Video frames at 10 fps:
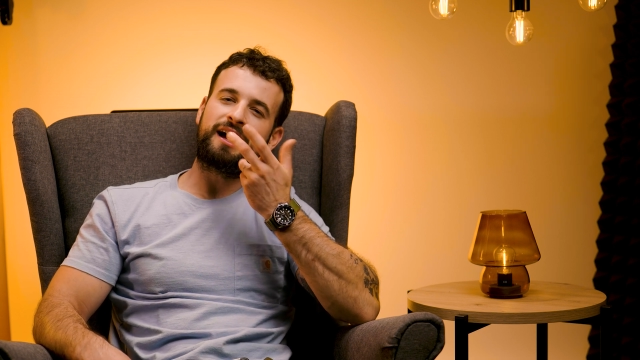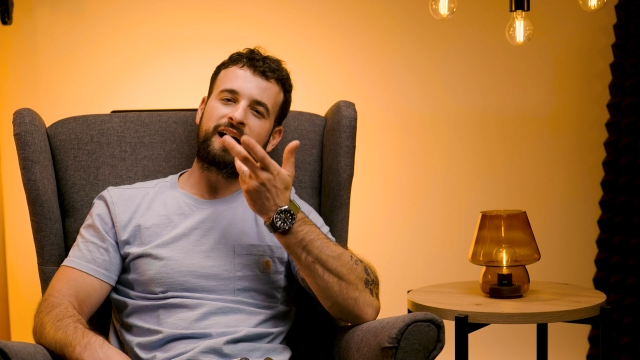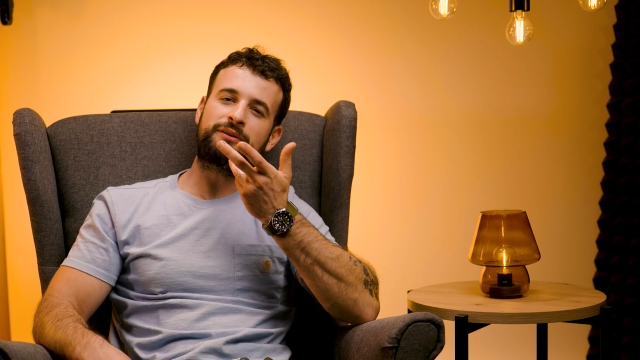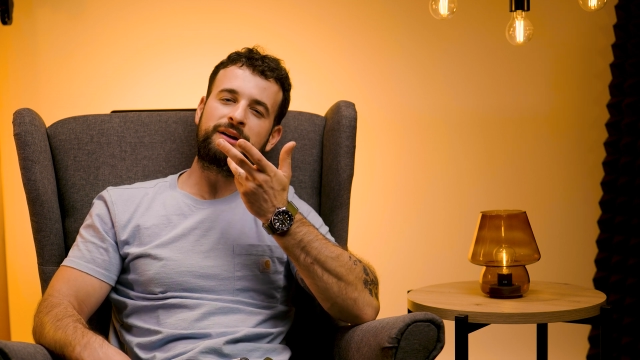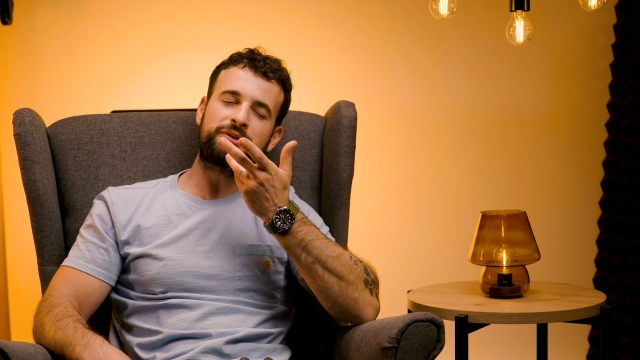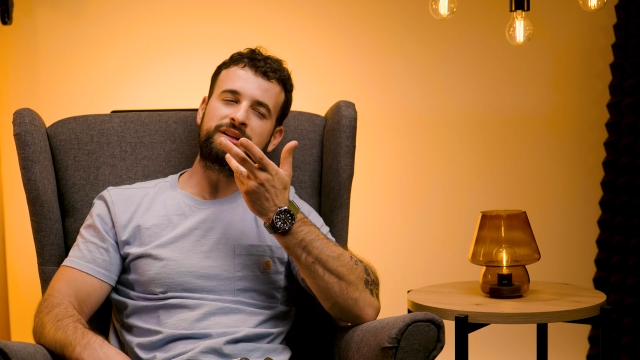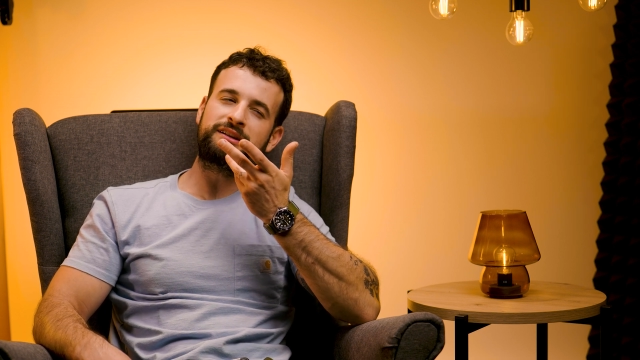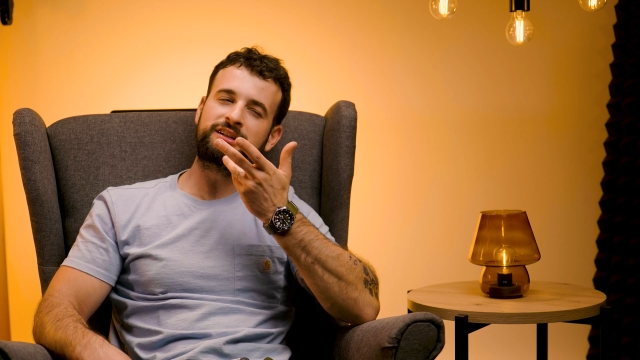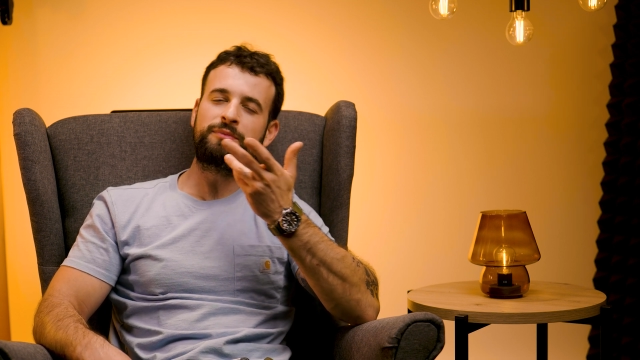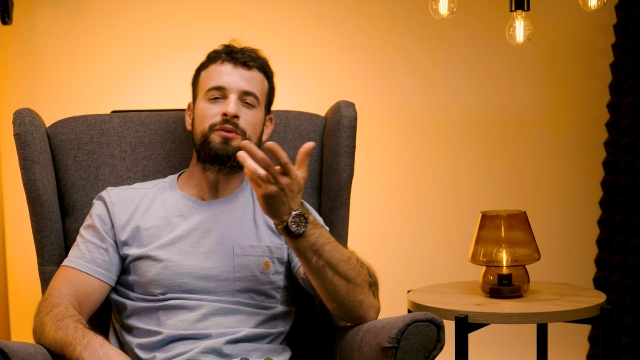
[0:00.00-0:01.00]
how do I bring
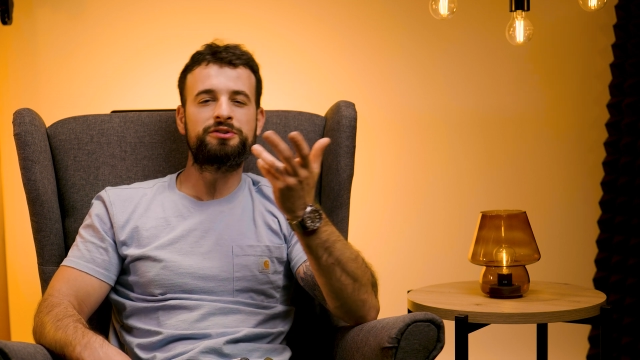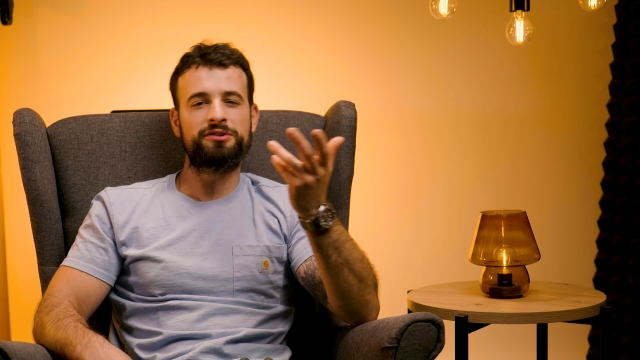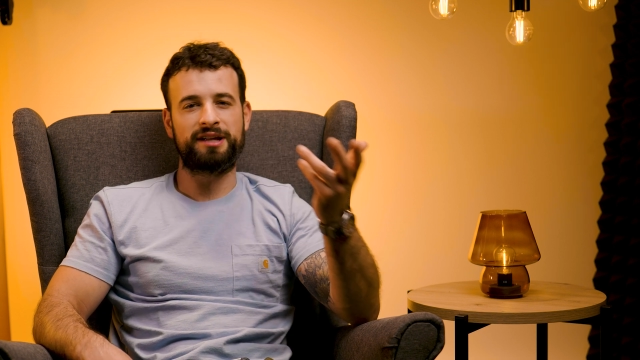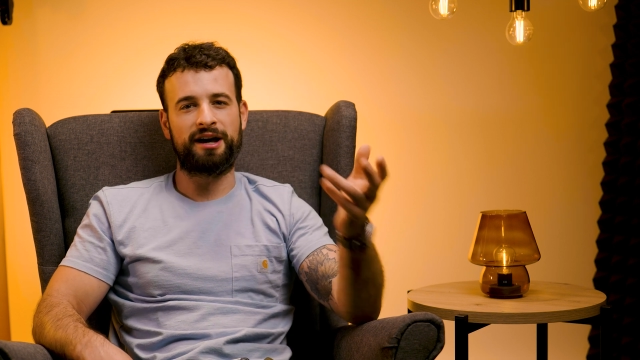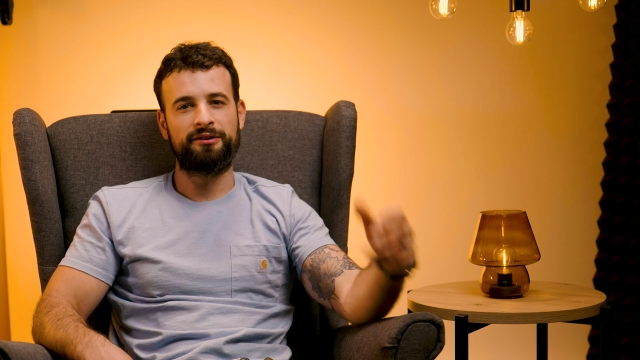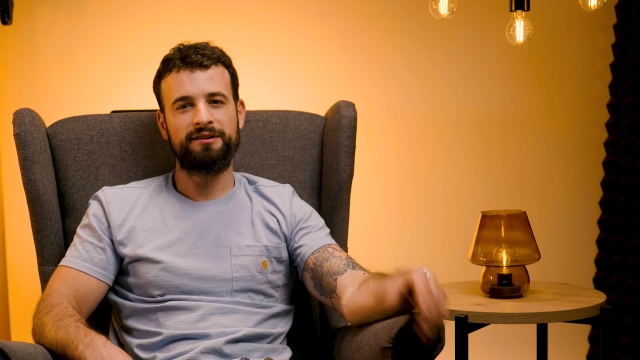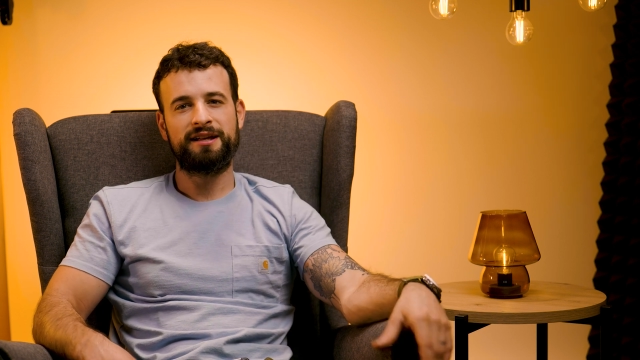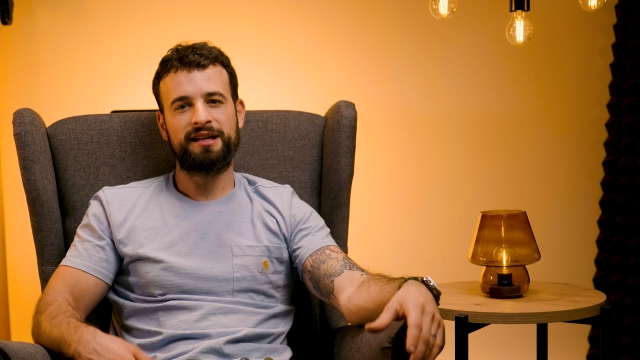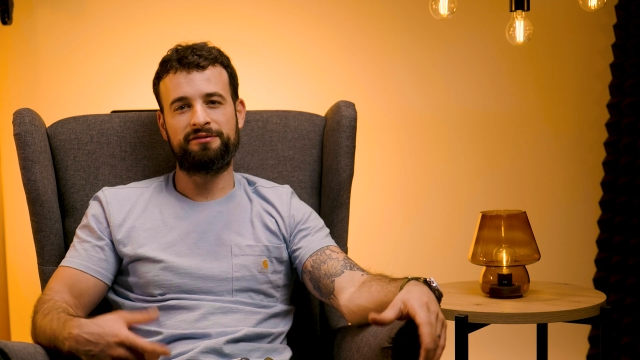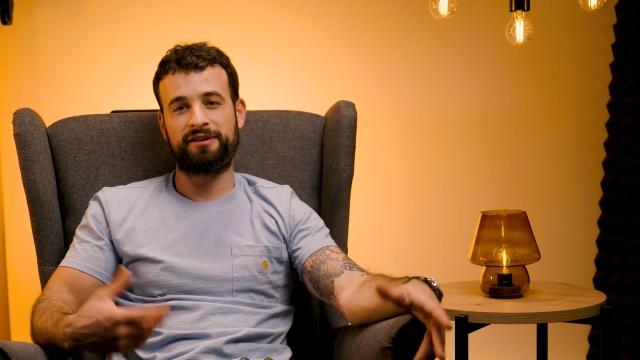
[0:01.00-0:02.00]
the exposure
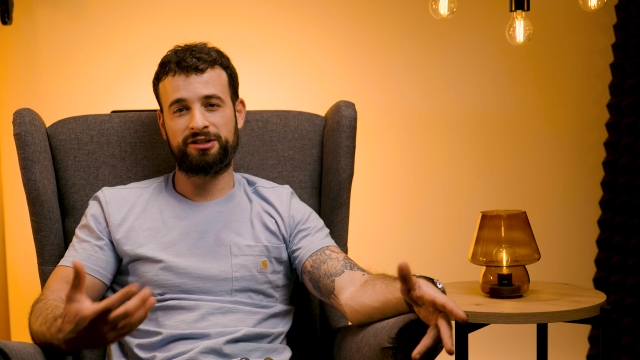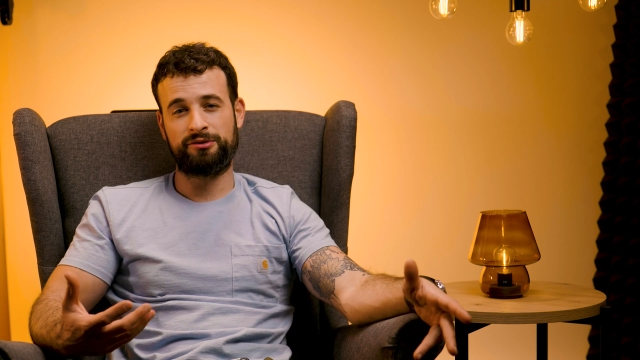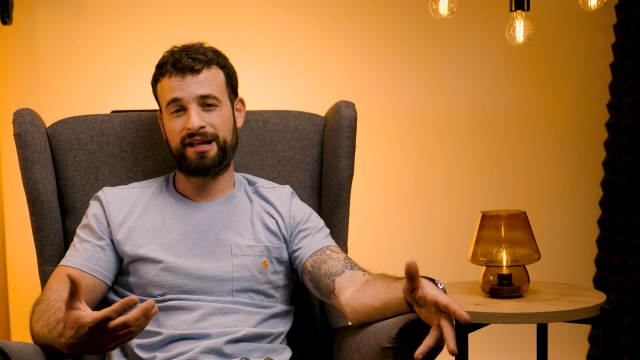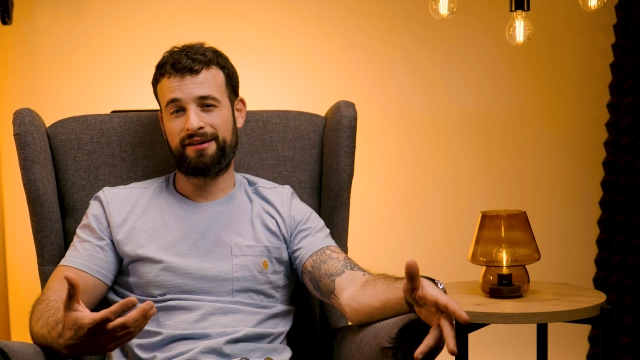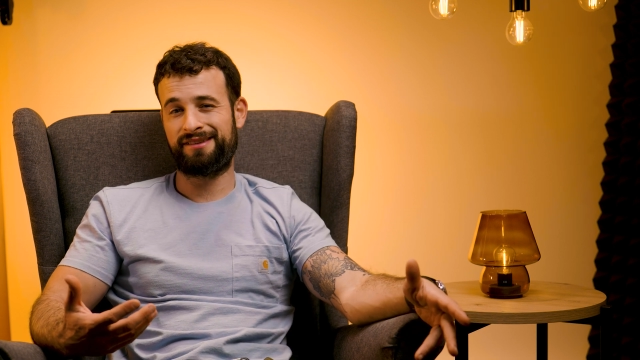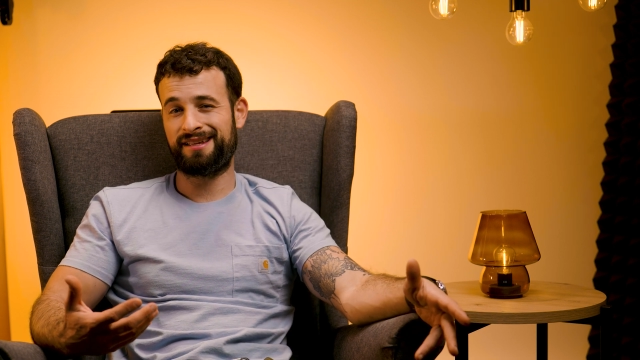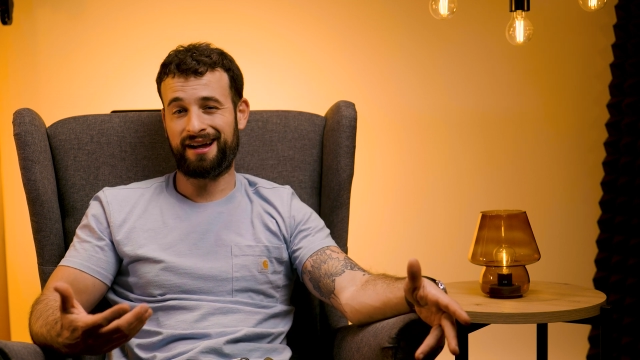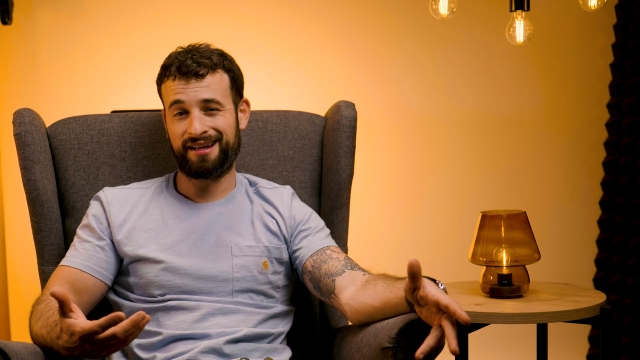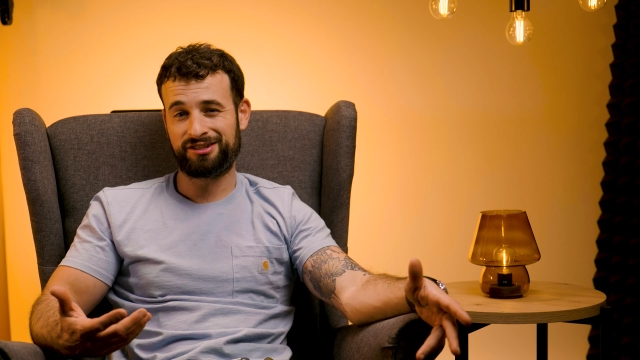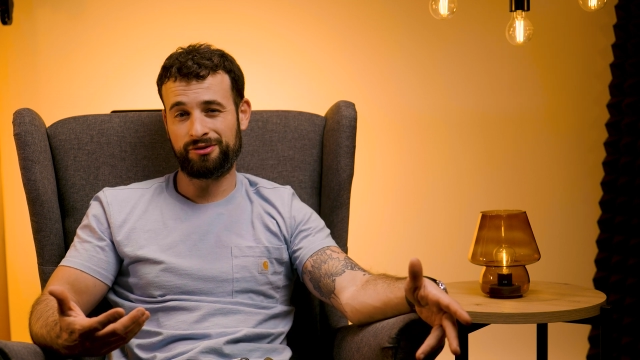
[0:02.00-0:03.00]
down if I don't have the
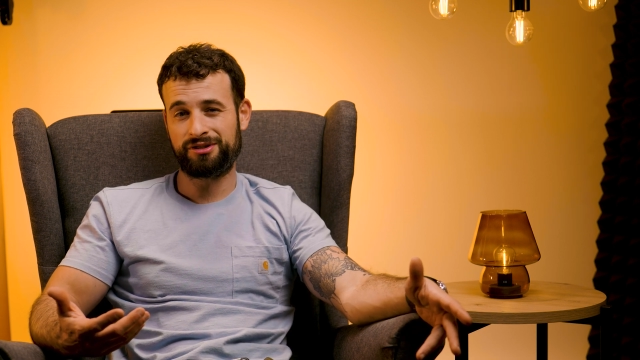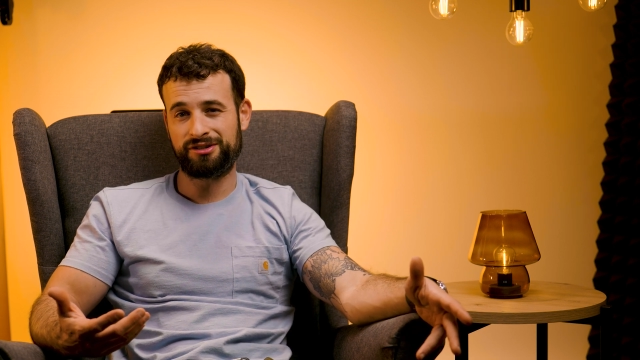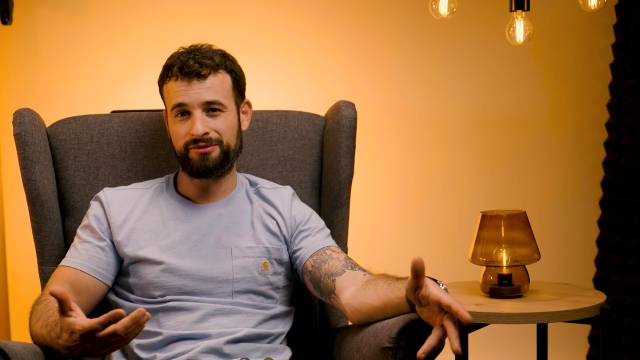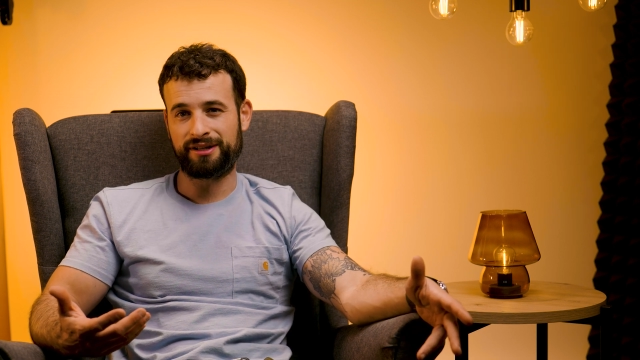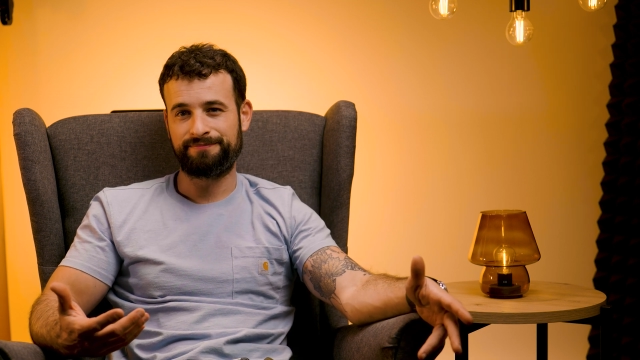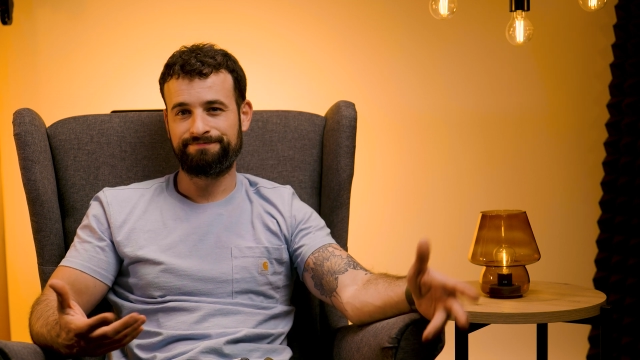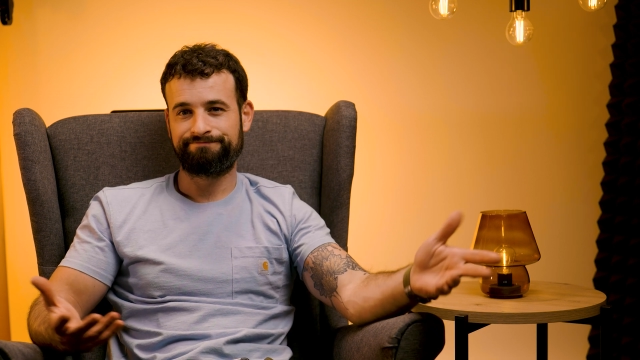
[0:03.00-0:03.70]
ISO to do it?